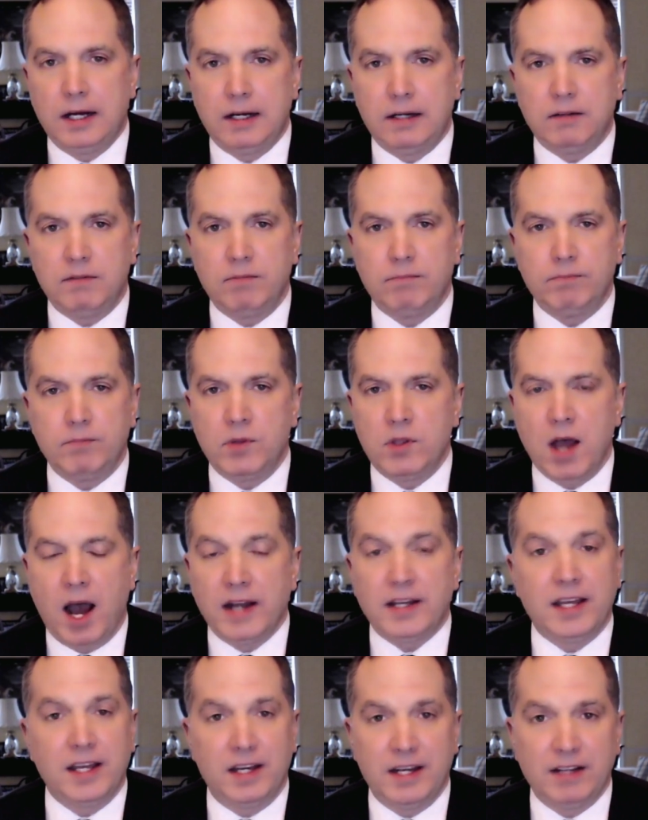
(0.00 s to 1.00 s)
uh,
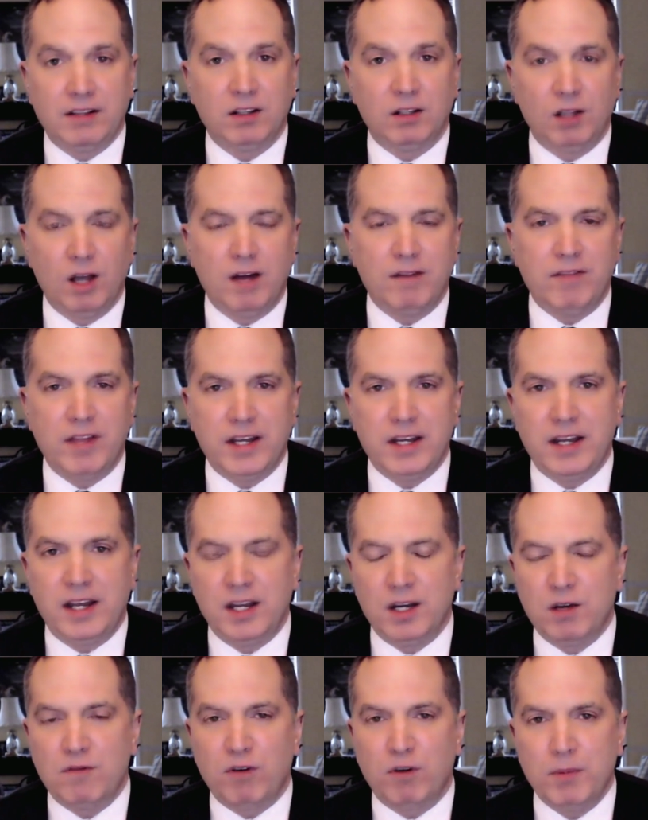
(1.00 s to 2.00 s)
not getting the love they
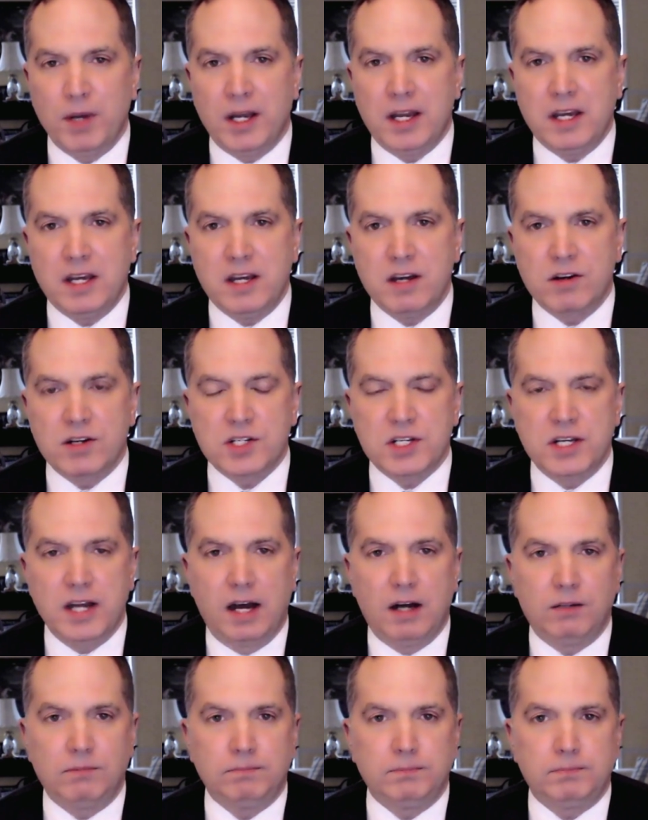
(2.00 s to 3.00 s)
needed for many years
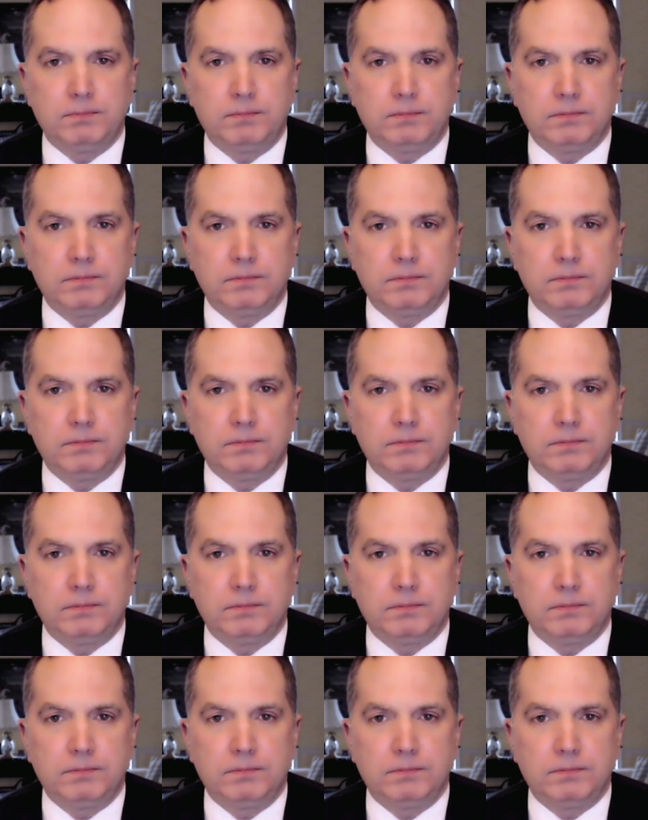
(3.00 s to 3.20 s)
now.